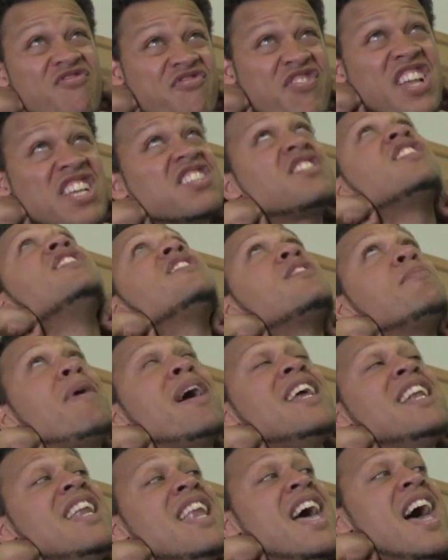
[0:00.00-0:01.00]
fist into
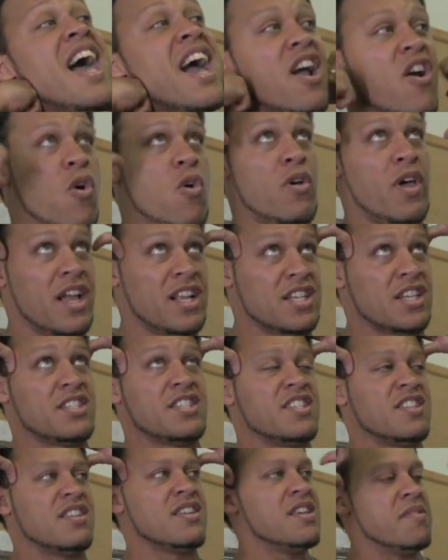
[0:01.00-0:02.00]
my neck, or like
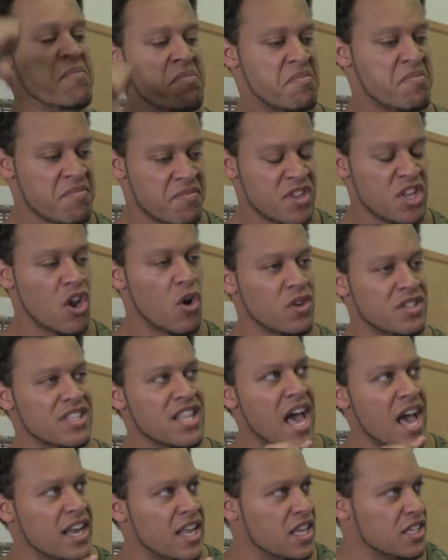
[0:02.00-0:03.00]
just you know, it's
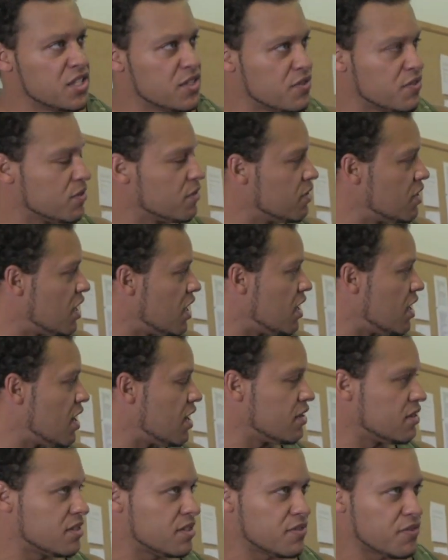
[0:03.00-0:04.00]
not as
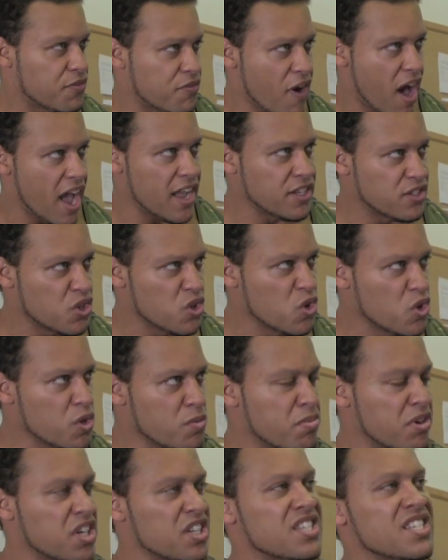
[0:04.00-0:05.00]
as fine
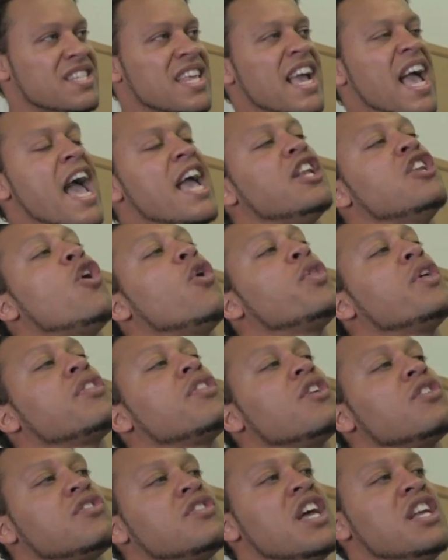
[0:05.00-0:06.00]
tuned, but it's just like I know that
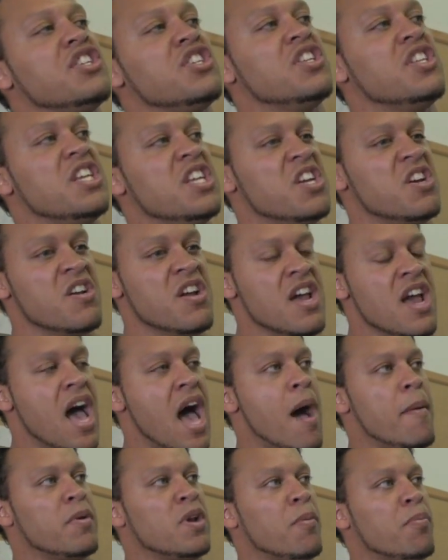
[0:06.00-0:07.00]
there's tension here.
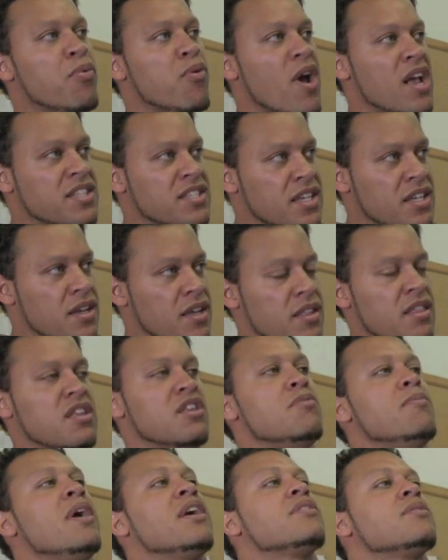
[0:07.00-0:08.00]
I'm gonna press it, and
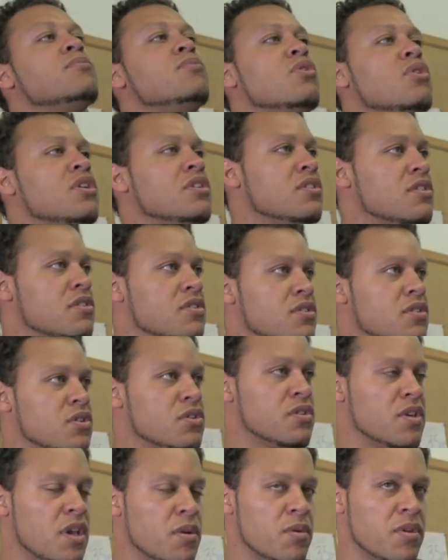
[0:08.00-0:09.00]
then you make some noises
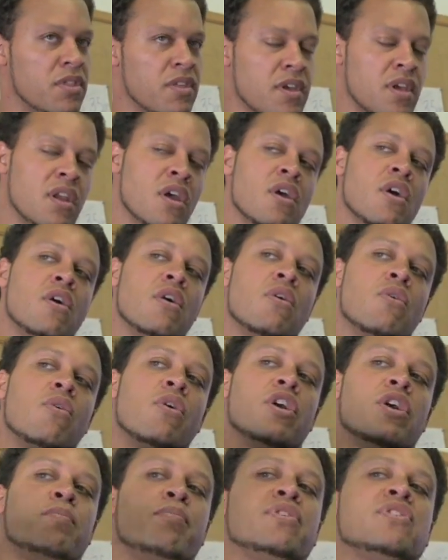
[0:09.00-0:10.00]
associated with it,
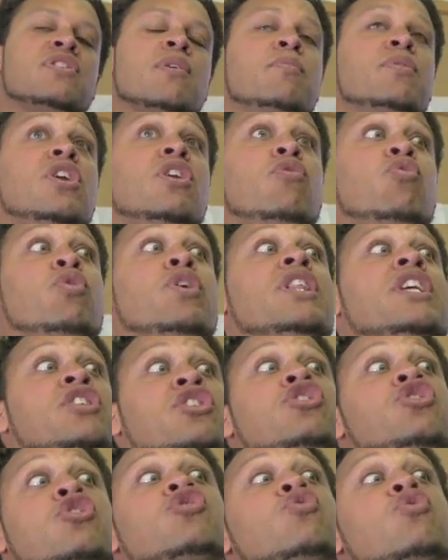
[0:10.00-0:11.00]
or you put someone in a really
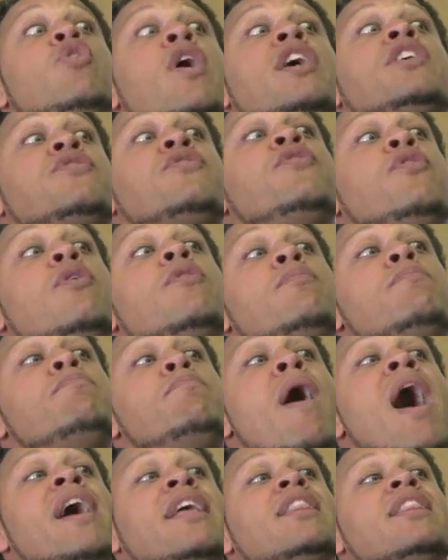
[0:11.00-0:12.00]
stressful
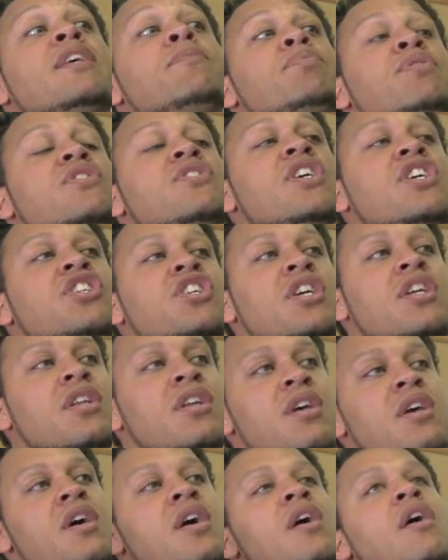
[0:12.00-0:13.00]
bodily position